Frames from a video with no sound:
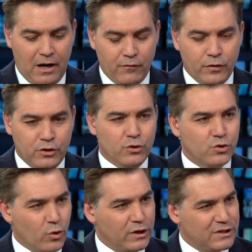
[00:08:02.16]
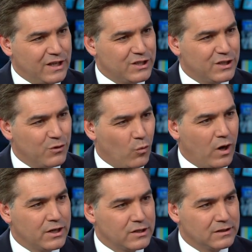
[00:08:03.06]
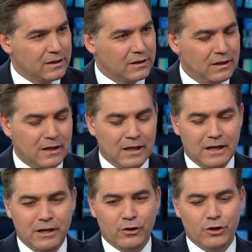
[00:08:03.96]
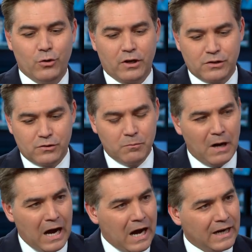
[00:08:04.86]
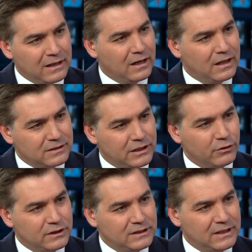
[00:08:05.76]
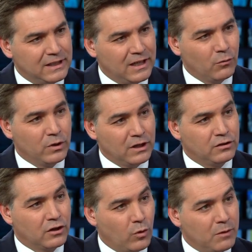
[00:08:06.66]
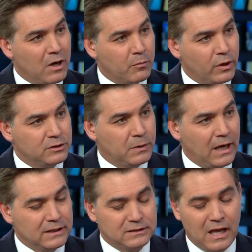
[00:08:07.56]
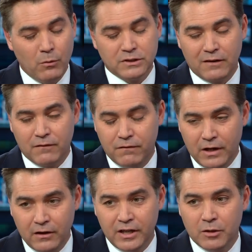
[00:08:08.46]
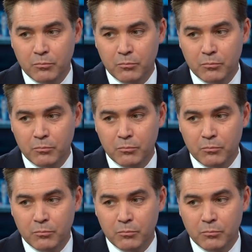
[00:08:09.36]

every news organization in Washington and here in New York stood behind us here at CNN when they took away my press pass. Yeah, that was a lawsuit. very